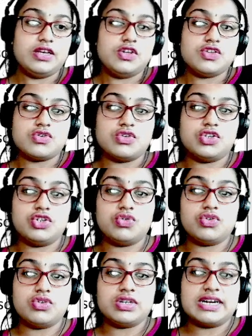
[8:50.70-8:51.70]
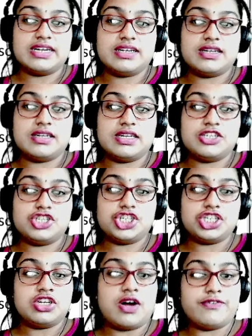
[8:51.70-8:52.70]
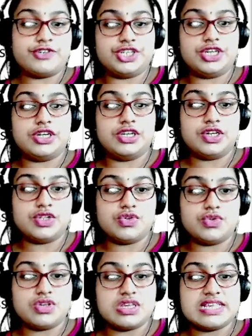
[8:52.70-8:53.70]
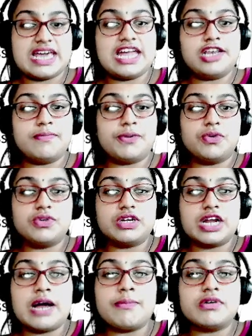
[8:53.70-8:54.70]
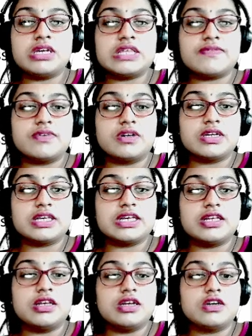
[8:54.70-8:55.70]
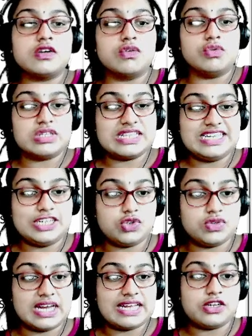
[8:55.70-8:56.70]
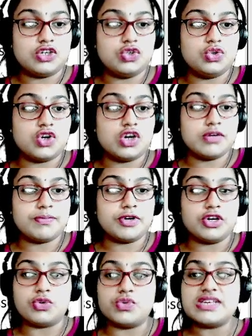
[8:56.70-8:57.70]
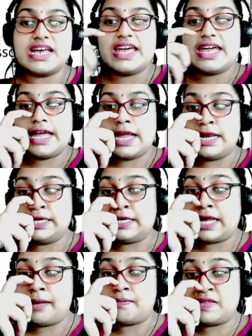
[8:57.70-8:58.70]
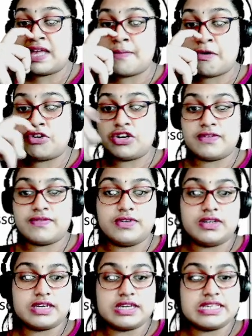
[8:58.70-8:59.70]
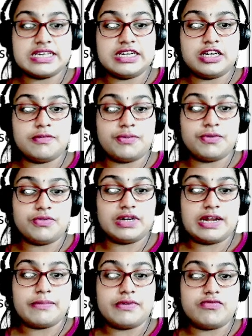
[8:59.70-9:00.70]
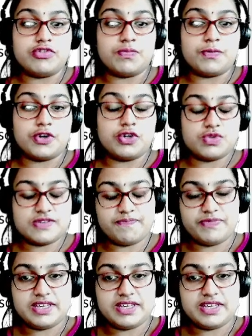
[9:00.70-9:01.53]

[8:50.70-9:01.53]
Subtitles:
So, due to contention of shared resources, n programmers working closely together do not produce n times the amount of work a single programmer would produce.